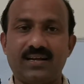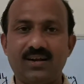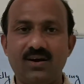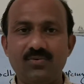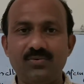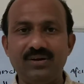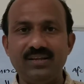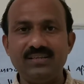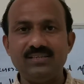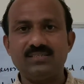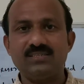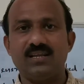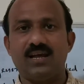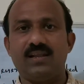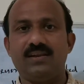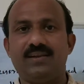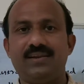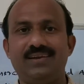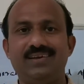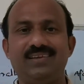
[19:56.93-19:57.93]
accounting
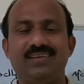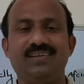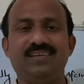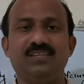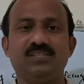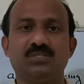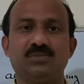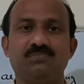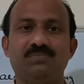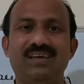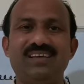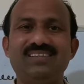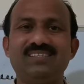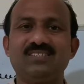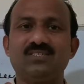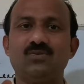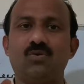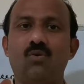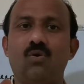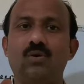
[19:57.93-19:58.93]
standard is
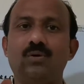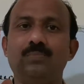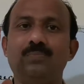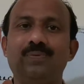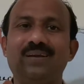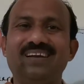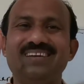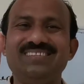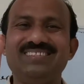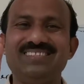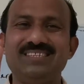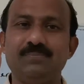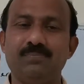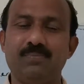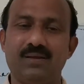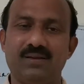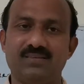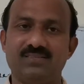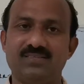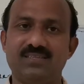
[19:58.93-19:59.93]
based on
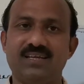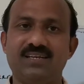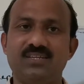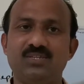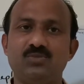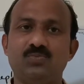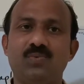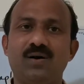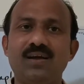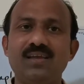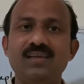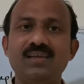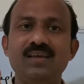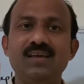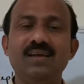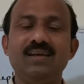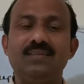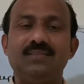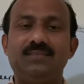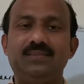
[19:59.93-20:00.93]
principles. That is
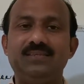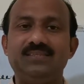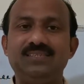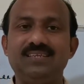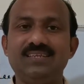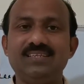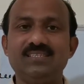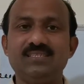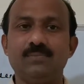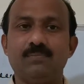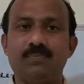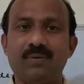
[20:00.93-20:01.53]
why this is